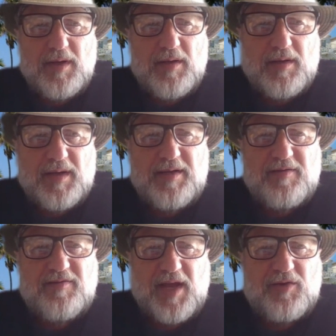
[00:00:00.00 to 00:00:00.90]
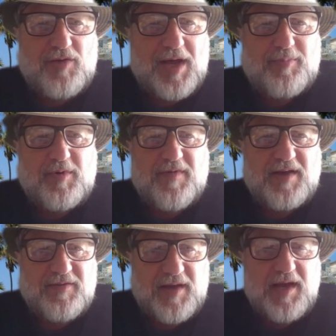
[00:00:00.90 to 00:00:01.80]
in second chapter of
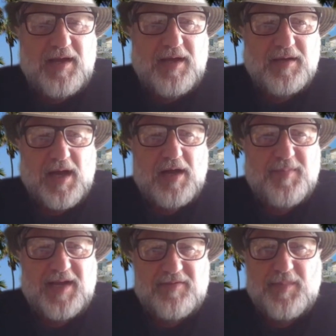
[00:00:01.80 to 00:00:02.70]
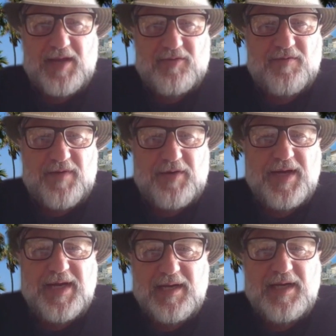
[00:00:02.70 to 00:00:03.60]
Isaiah, God makes it very
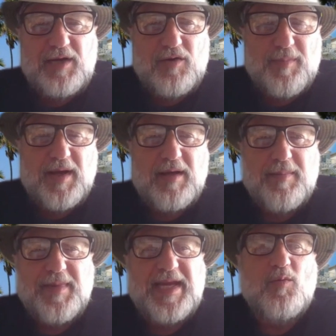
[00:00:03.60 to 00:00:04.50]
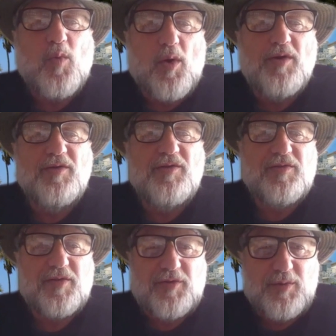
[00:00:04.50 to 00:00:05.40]
clear. He warns
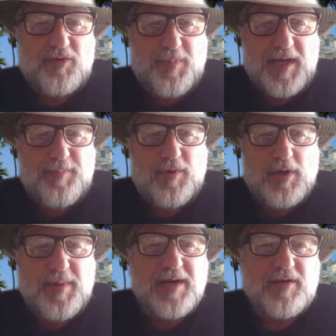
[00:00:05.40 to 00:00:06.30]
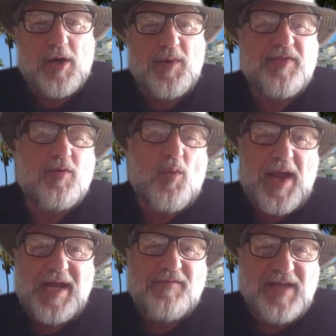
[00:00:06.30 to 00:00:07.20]
the Jewish people about going the
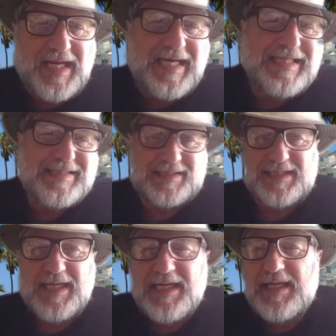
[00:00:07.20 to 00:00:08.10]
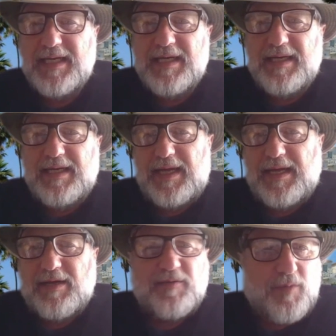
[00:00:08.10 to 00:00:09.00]
way of the East.
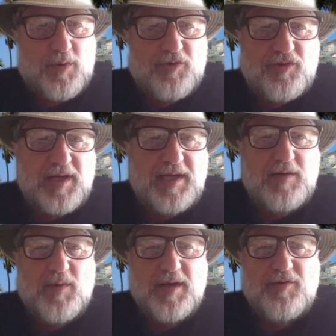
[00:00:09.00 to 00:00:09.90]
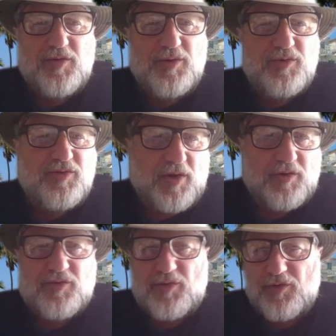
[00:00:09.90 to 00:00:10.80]
And unfortunately, when Jews
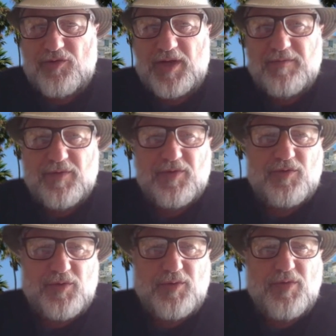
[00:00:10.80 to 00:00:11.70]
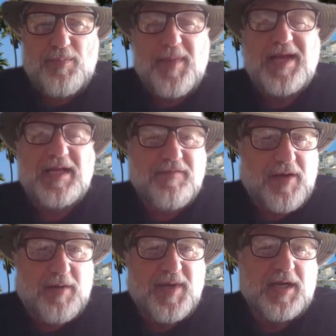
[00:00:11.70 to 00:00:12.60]
start searching for the truth, many of
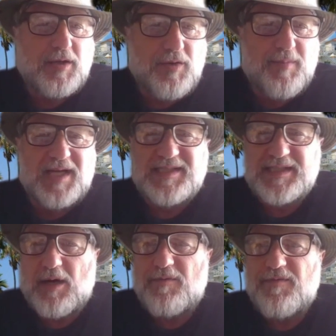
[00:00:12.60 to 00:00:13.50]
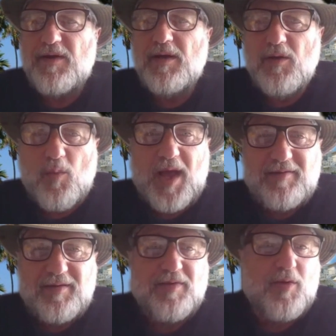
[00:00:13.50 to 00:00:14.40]
them, including myself,
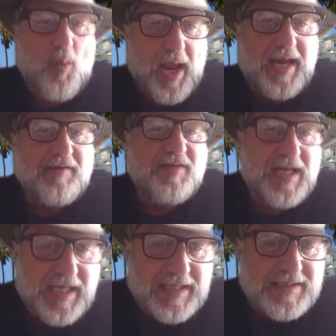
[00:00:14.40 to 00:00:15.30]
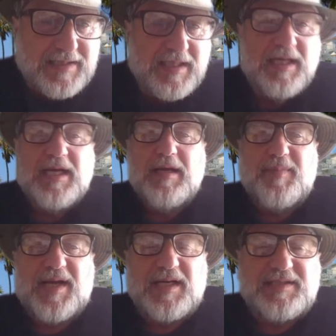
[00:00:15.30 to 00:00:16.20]
went the way of the East,
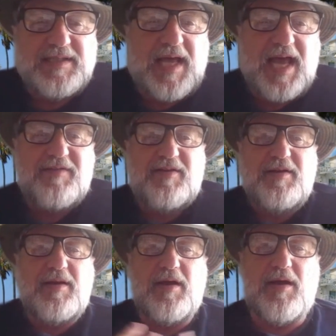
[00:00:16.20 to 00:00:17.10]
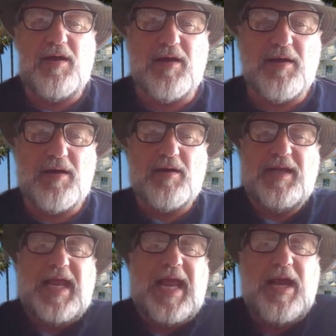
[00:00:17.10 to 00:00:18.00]
because it has an
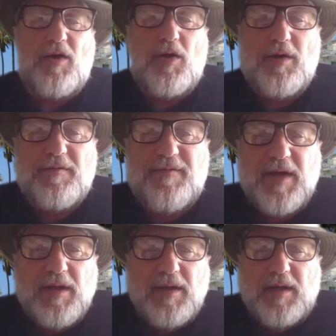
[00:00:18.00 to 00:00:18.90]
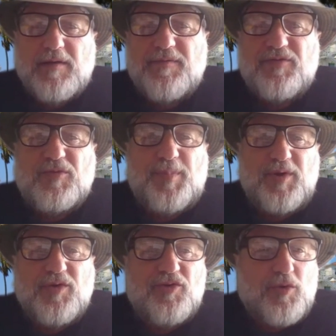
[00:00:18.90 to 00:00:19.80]
air of
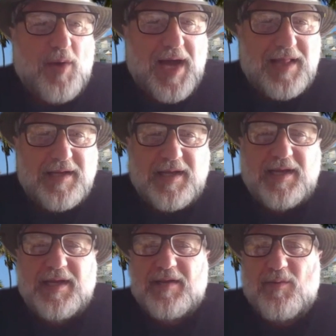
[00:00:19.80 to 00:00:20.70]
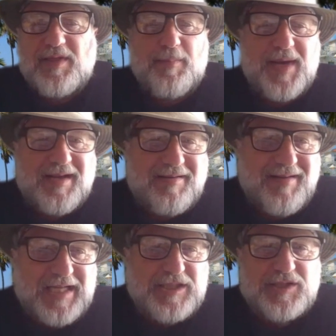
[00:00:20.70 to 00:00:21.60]
spirituality with the
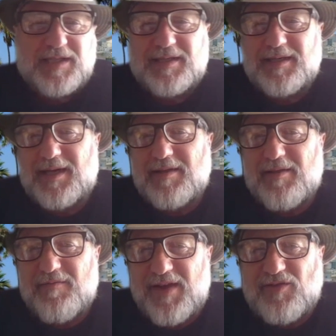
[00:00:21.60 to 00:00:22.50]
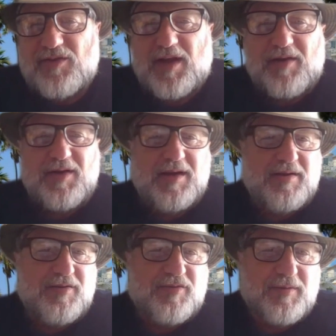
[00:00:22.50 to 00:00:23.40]
meditation and the
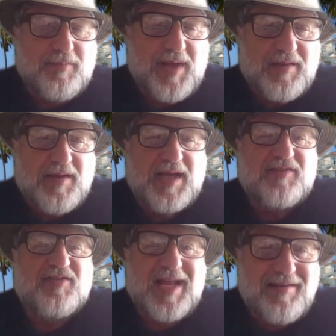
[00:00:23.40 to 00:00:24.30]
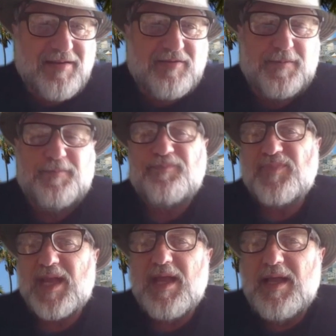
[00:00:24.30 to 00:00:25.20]
vegetarianism and the ascetism
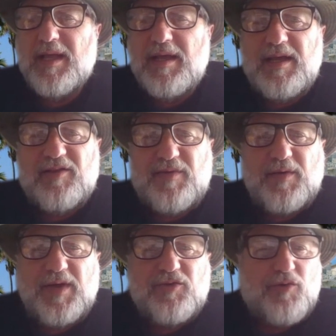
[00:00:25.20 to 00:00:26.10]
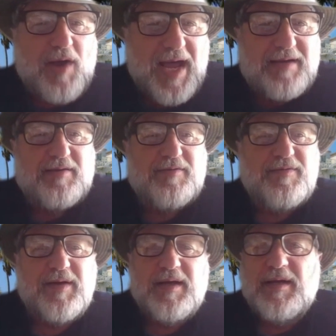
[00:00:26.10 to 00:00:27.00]
is very
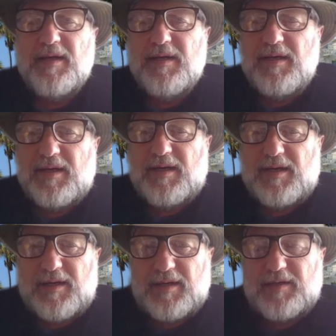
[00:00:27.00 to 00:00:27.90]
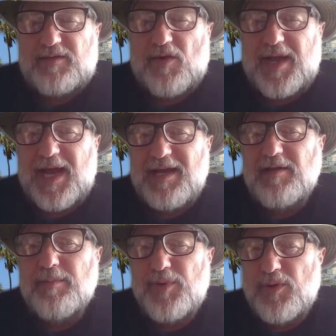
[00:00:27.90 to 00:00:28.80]
attractive. So I got
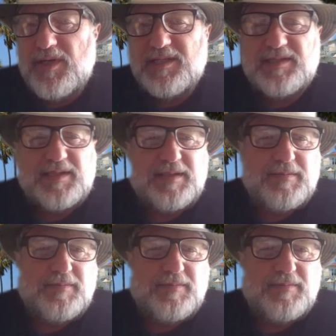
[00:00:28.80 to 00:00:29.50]
into Buddhism,